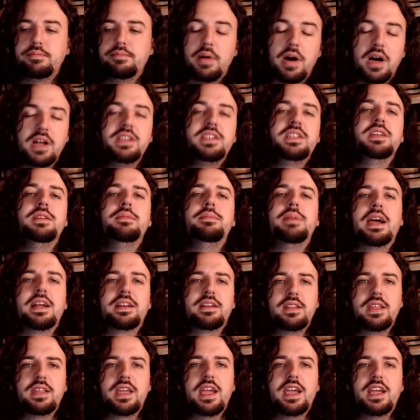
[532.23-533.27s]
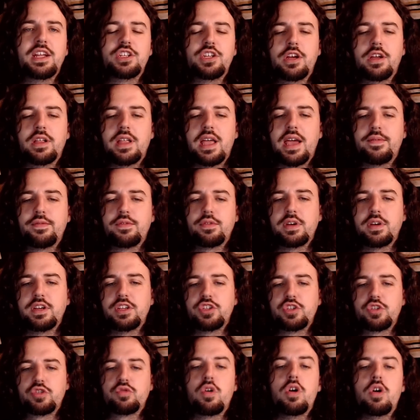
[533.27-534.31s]
punted back to the AHL after a
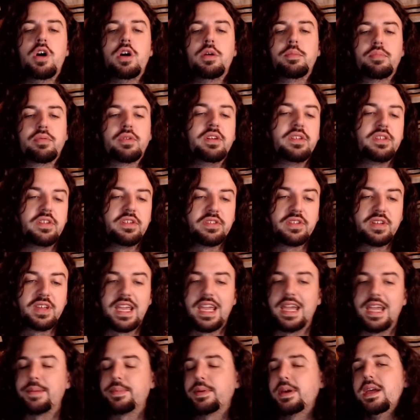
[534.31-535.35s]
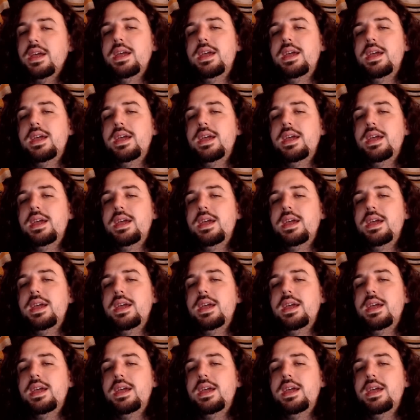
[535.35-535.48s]
strong preseason camp.